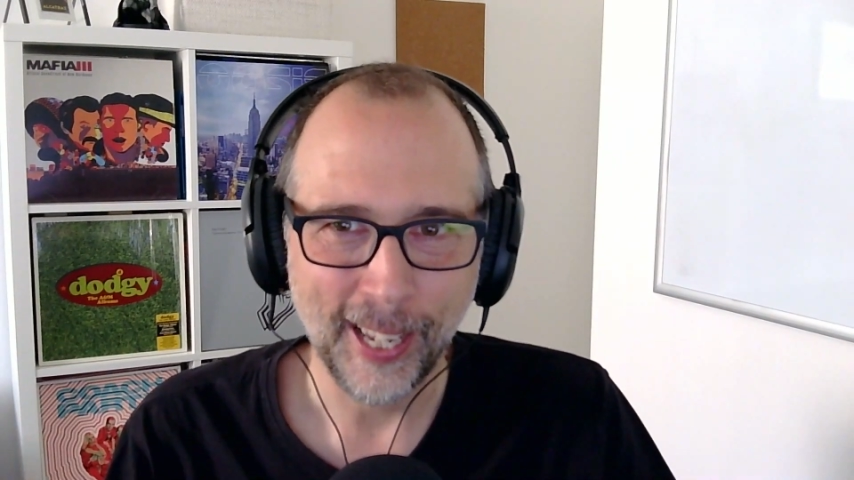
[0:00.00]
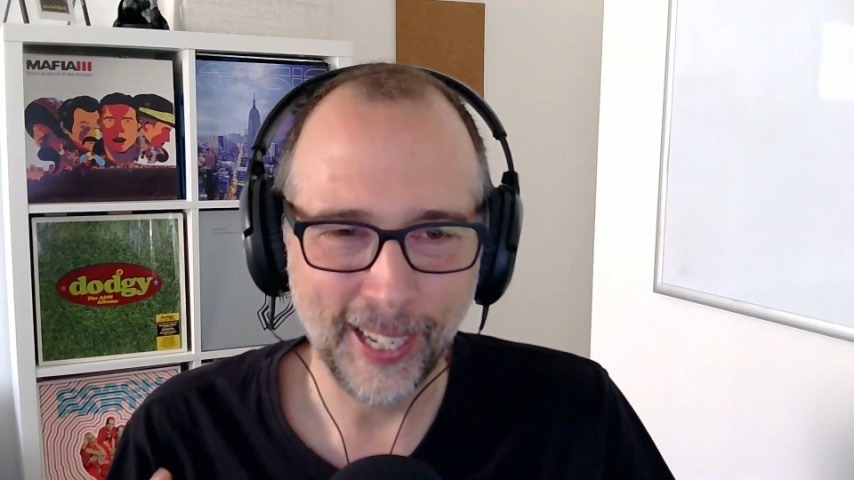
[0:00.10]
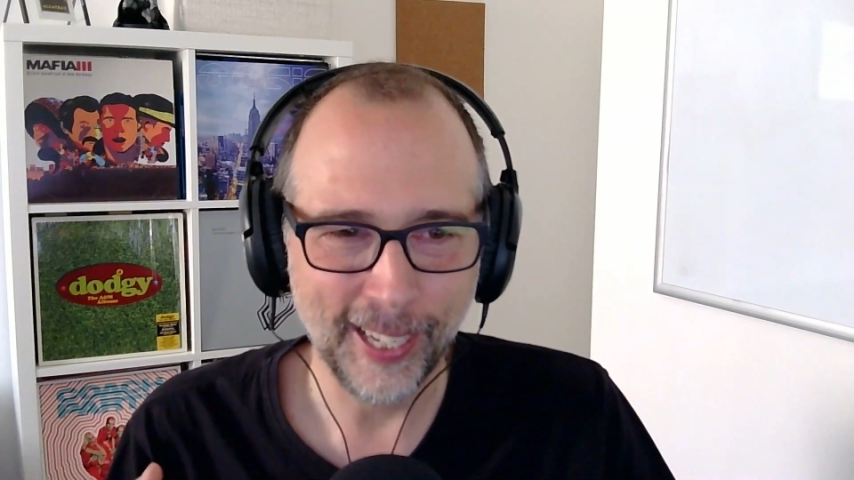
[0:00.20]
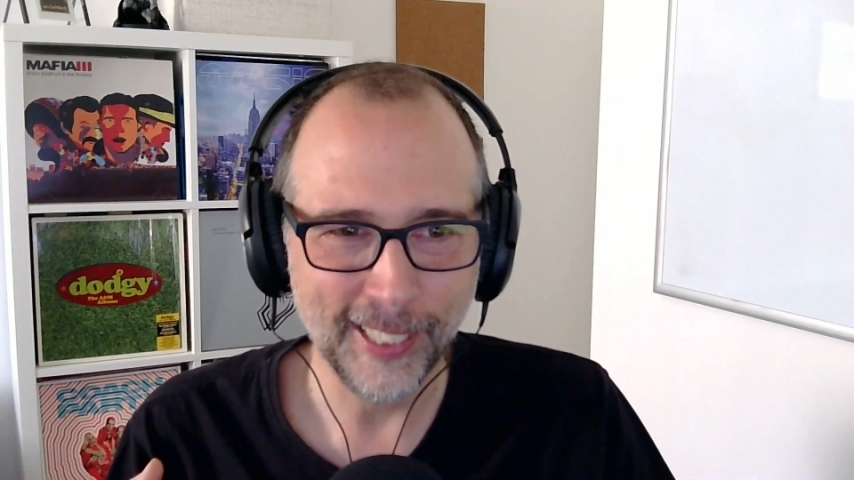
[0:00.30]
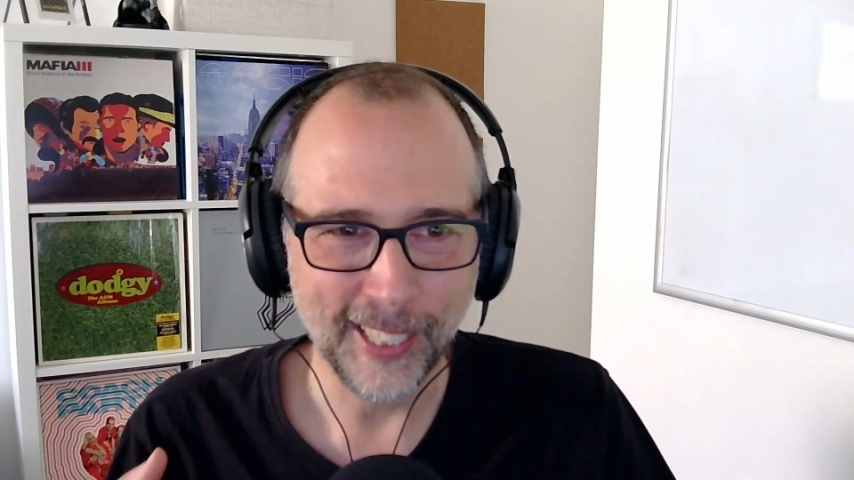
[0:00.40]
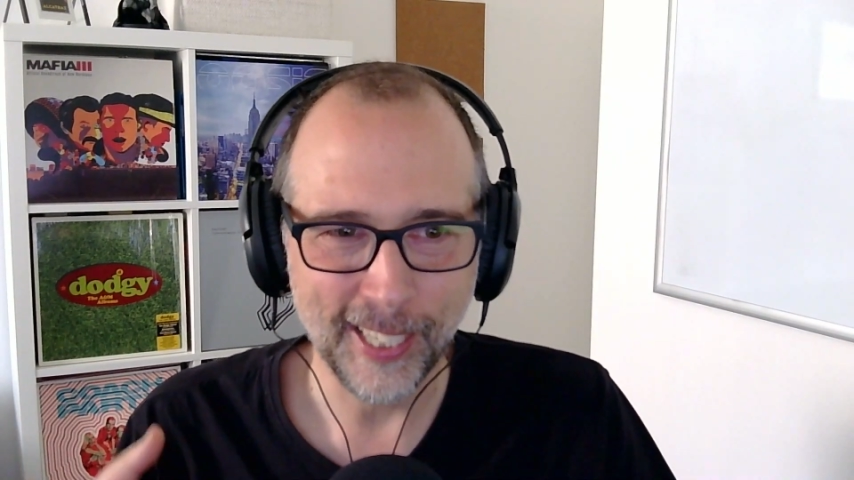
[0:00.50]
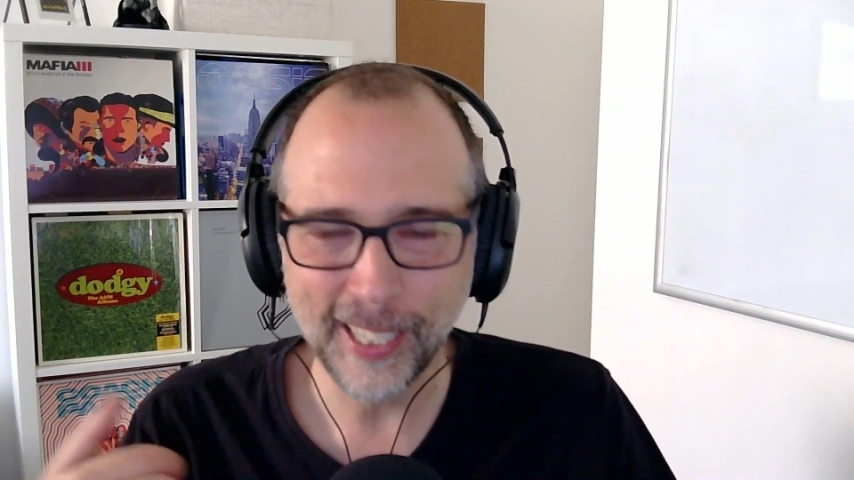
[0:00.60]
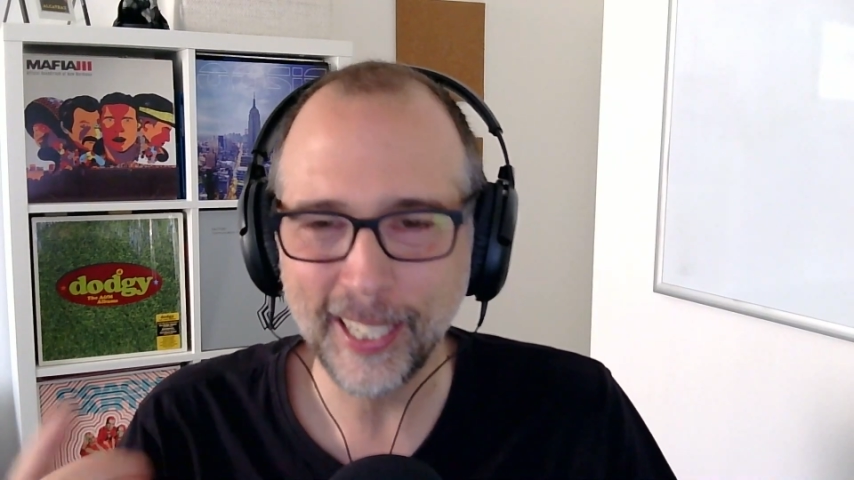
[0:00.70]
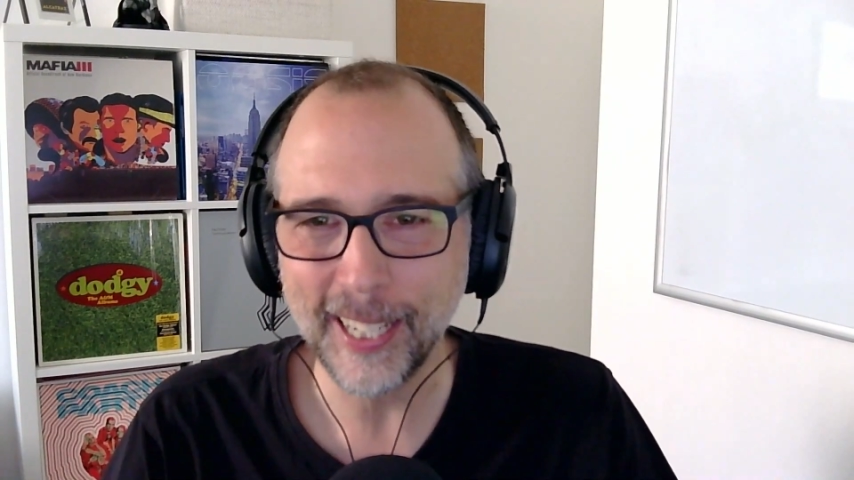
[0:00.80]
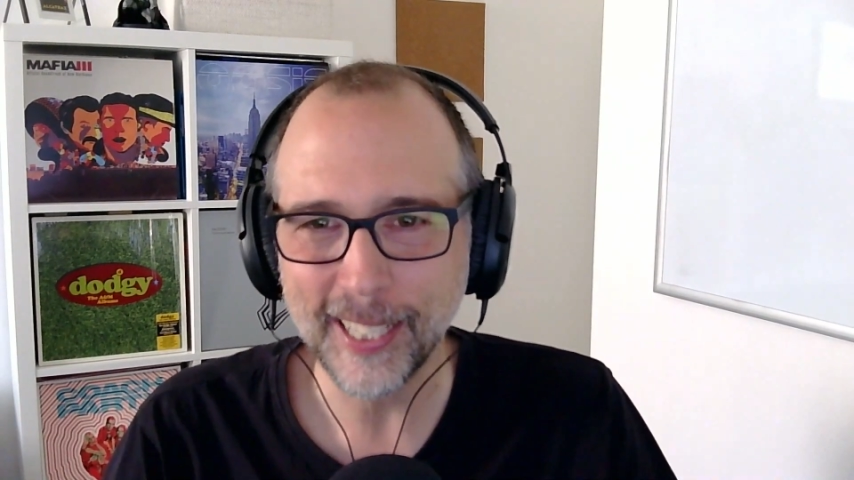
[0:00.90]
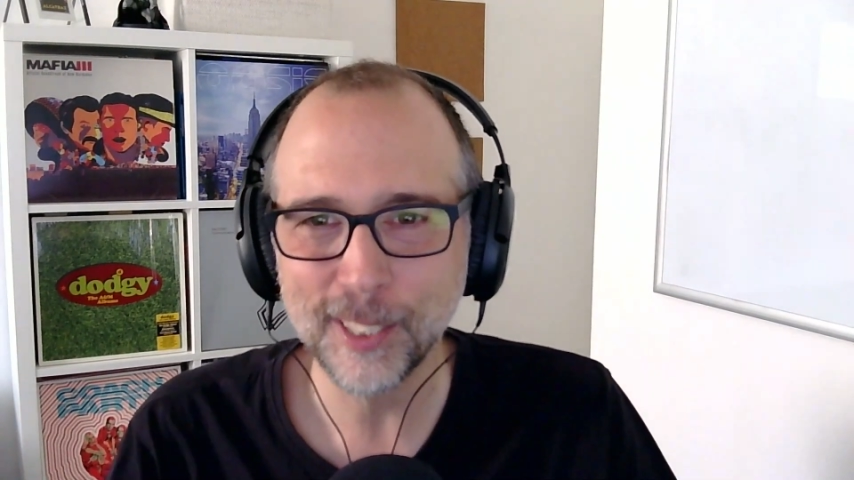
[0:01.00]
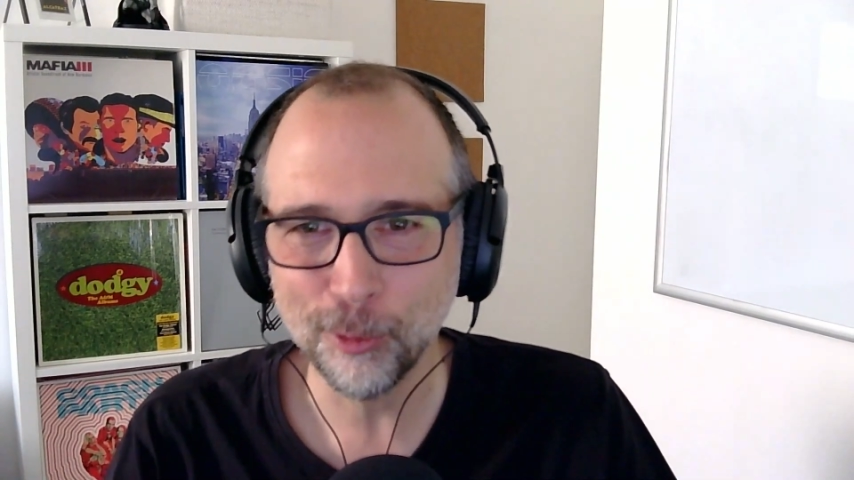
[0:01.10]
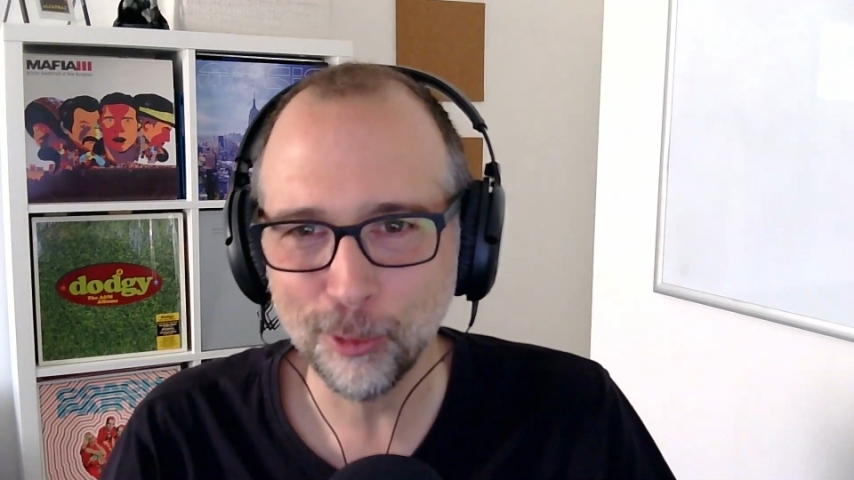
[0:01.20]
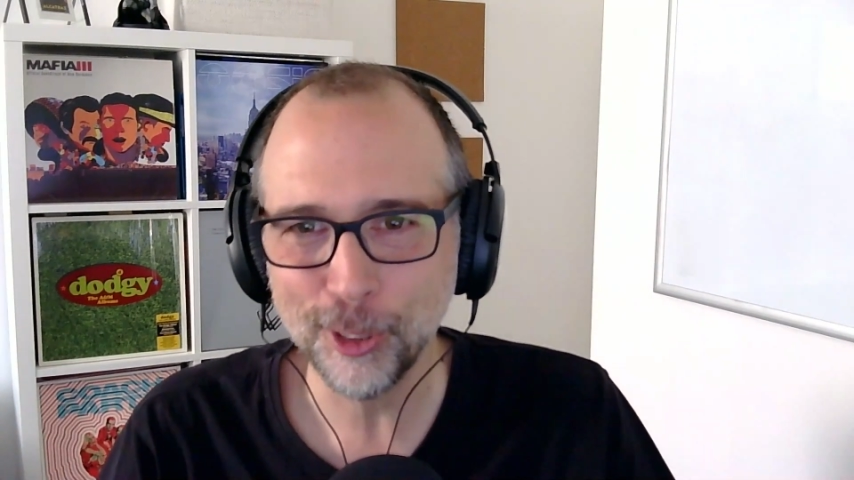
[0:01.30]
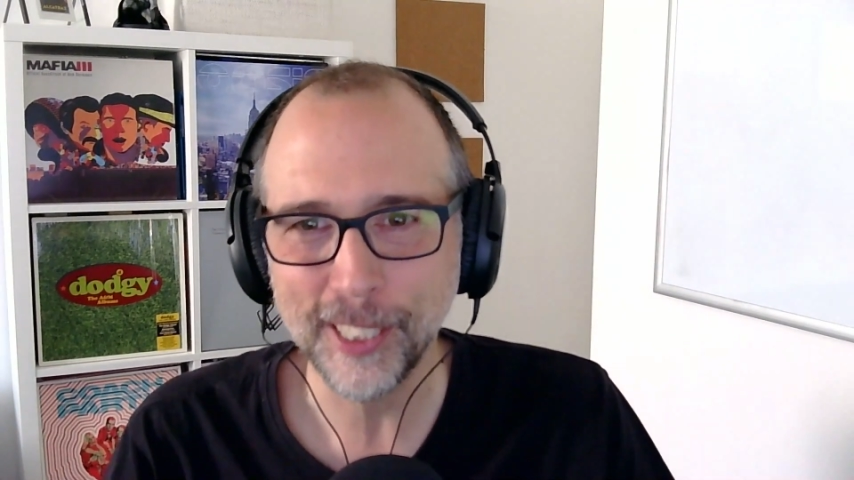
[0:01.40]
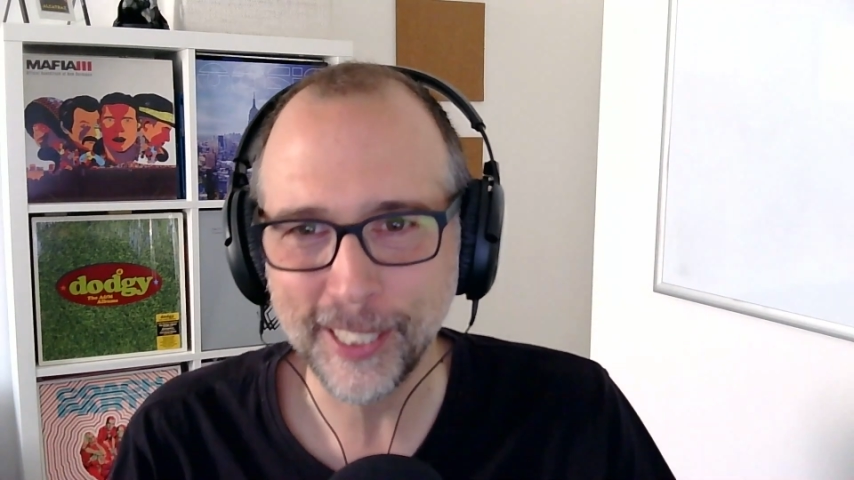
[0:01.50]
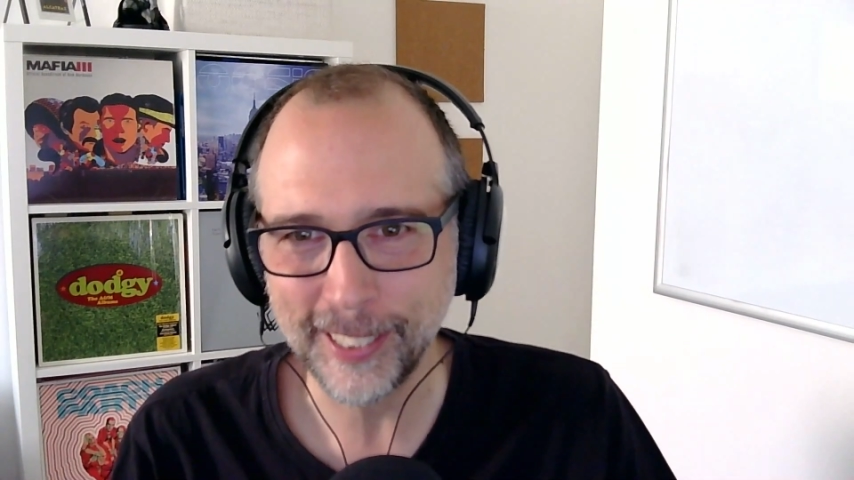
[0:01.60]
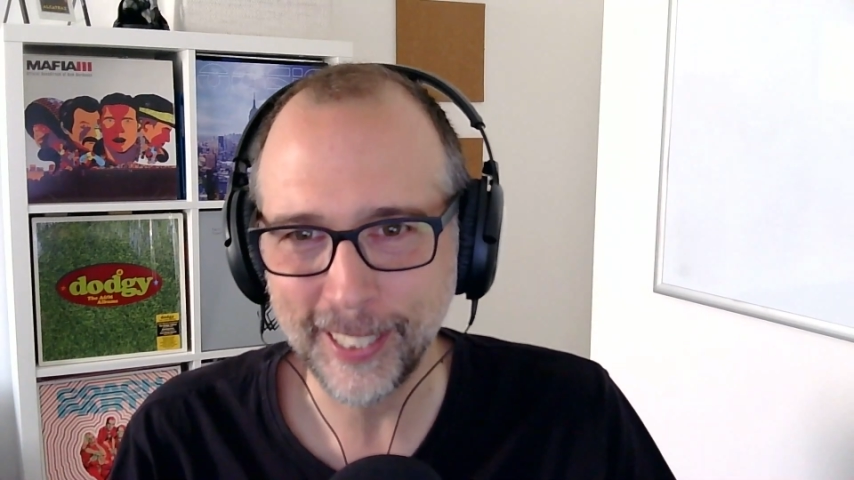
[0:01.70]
And again, it's really